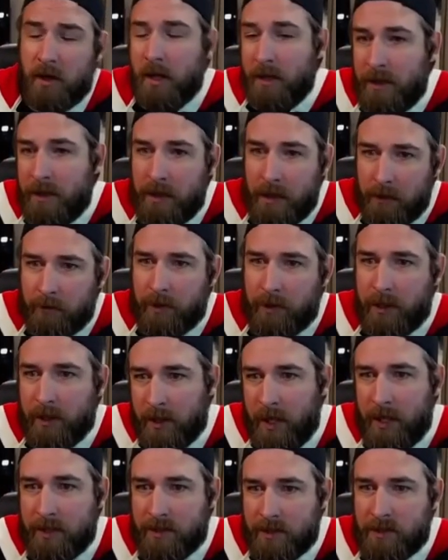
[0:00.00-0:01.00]
in theory,
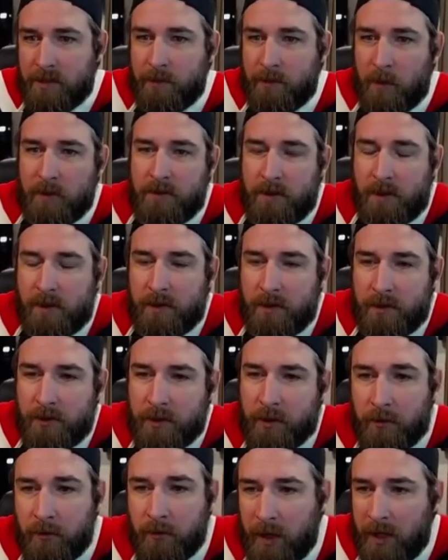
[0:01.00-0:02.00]
it has a small
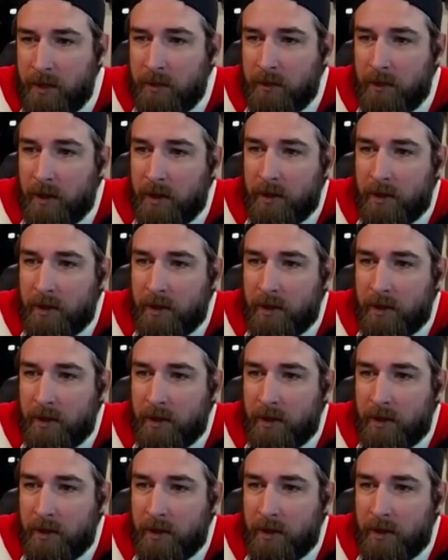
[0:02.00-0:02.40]
signature, right? right? Like,